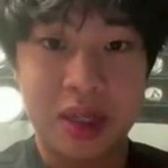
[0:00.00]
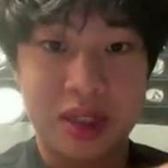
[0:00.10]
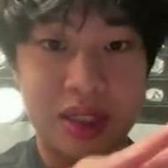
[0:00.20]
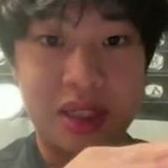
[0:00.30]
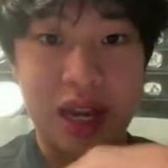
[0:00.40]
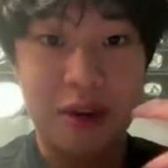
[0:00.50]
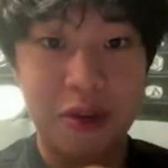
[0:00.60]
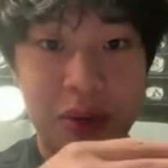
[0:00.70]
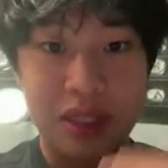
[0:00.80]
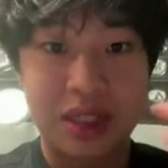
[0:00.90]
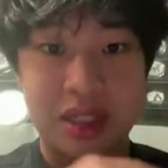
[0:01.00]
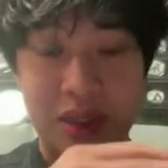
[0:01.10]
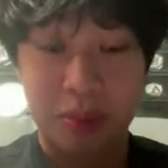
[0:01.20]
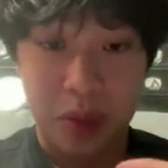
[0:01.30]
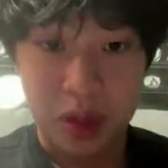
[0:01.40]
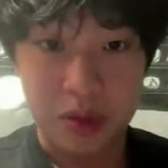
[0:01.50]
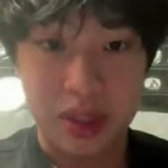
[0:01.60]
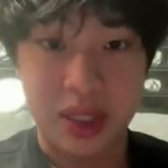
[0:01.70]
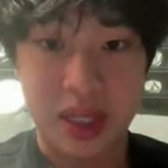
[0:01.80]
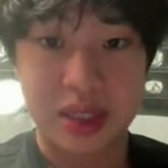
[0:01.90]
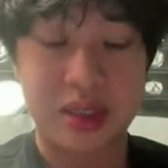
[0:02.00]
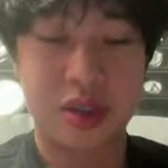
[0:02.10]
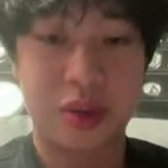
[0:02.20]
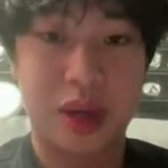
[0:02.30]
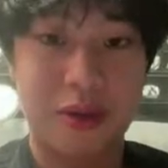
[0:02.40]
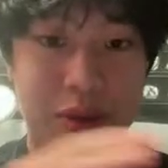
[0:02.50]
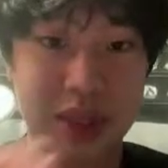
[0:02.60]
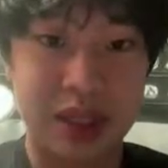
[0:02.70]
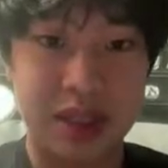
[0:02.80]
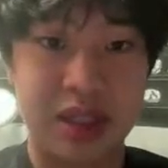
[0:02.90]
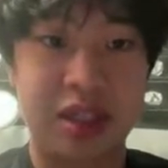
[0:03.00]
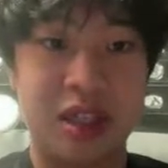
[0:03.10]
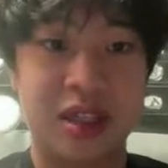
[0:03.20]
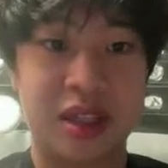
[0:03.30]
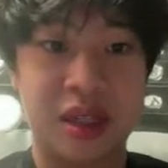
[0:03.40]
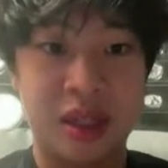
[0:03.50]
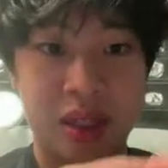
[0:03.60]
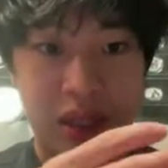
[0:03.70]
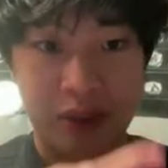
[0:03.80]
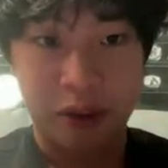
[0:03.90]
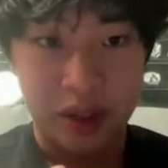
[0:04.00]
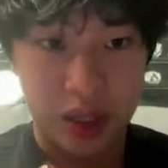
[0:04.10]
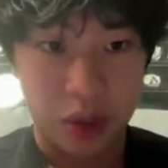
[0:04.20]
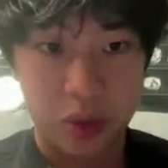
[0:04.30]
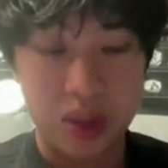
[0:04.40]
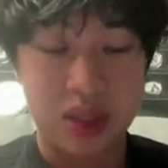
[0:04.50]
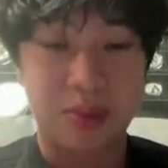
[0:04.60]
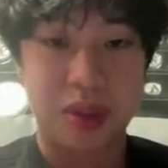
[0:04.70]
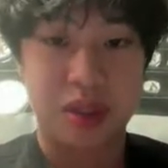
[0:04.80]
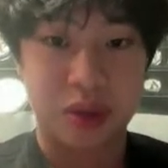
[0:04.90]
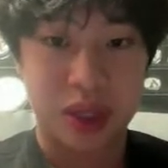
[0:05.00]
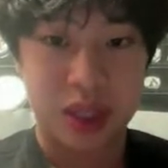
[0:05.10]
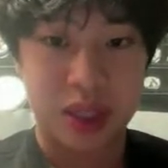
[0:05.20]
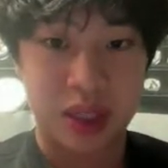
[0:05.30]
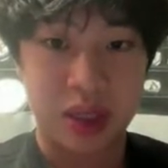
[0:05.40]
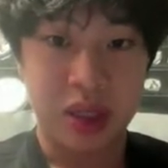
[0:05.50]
since everyone is democratized, so everyone can see each other data, they have their own personal data.